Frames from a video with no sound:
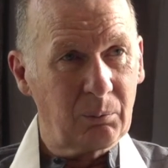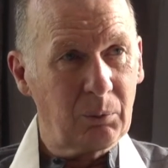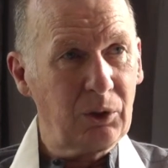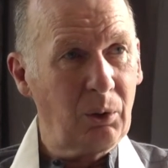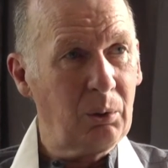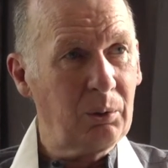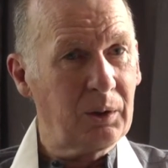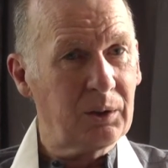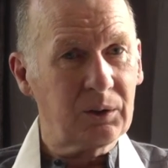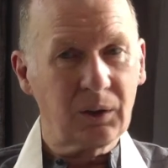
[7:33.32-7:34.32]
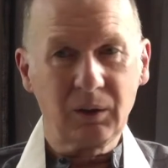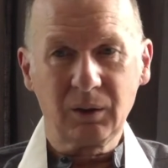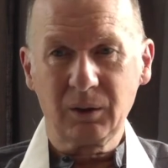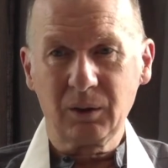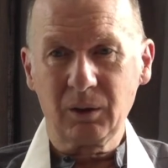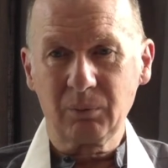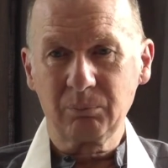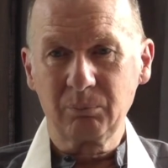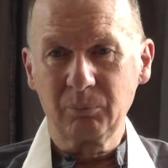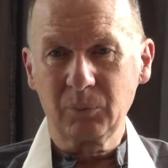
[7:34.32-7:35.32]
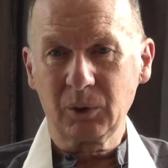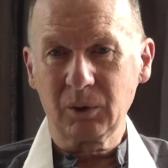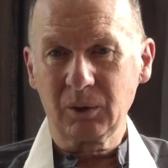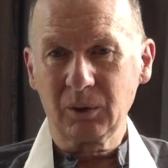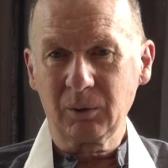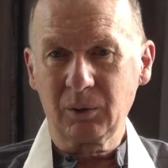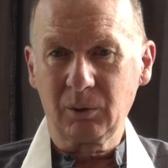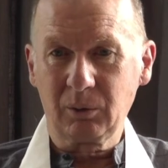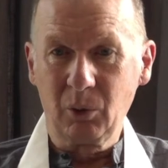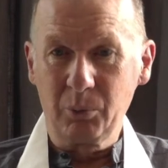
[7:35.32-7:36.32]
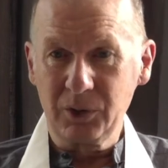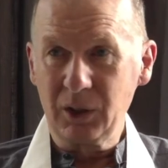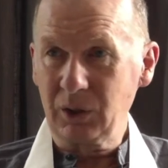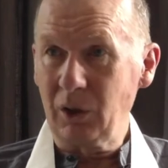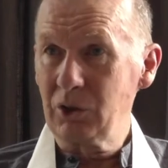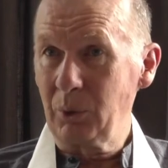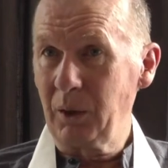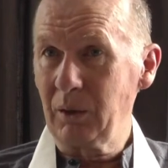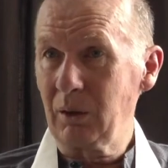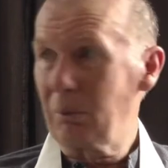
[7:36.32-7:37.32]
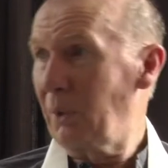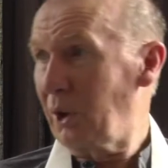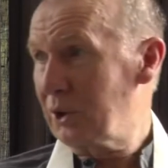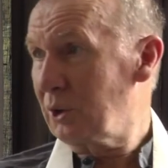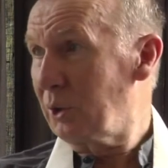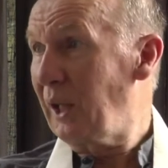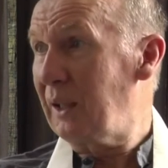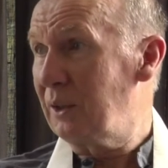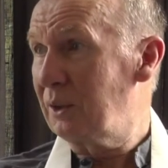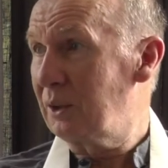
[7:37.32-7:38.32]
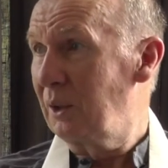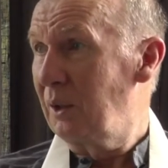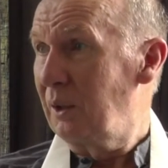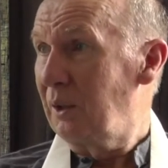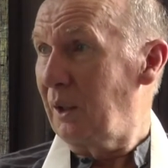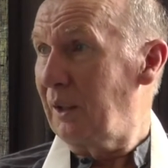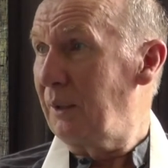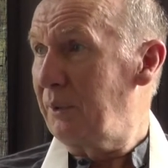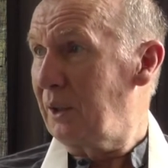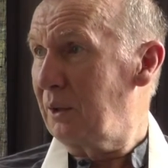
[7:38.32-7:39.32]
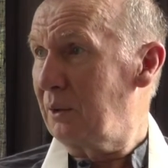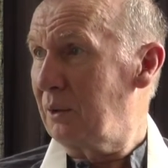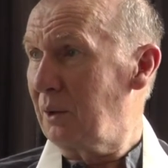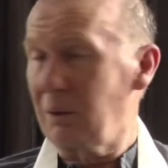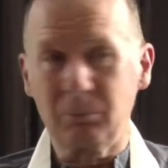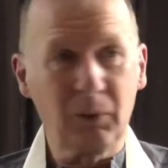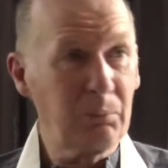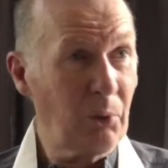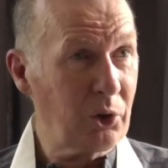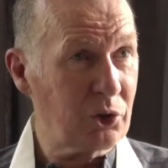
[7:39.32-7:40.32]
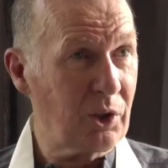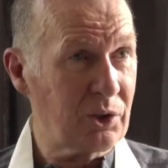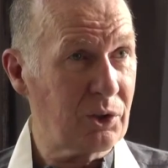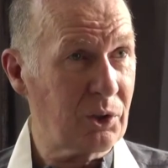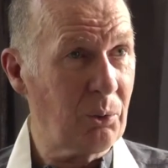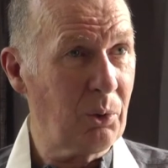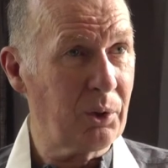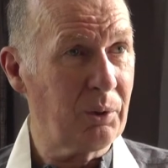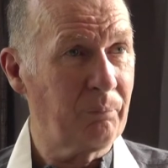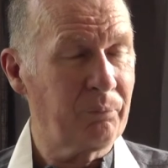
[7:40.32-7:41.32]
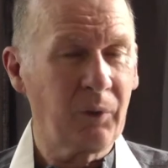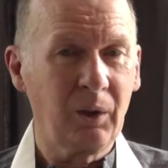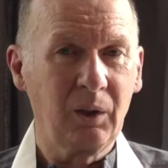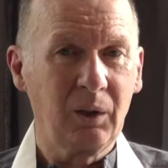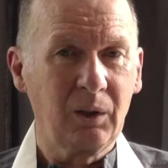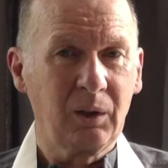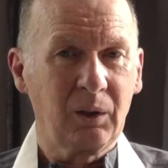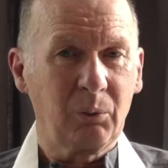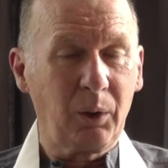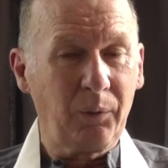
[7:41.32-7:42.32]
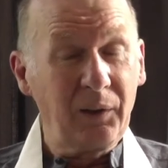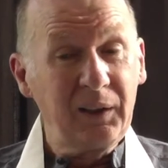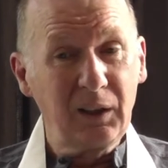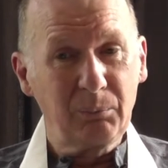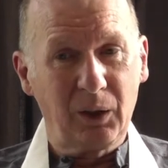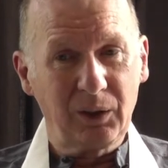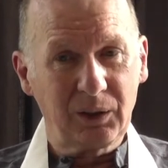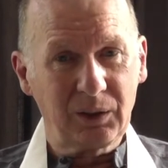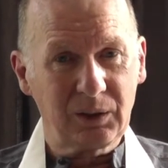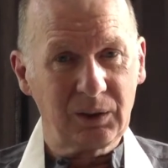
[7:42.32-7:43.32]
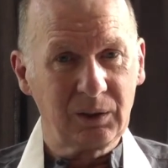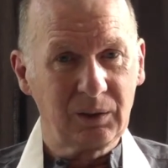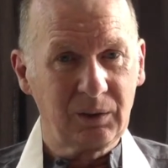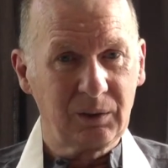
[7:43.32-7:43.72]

We know that uh, there are uh, groups in this country where there are monks ordained and living in, uh, in monasteries and so on. One of the leading monks,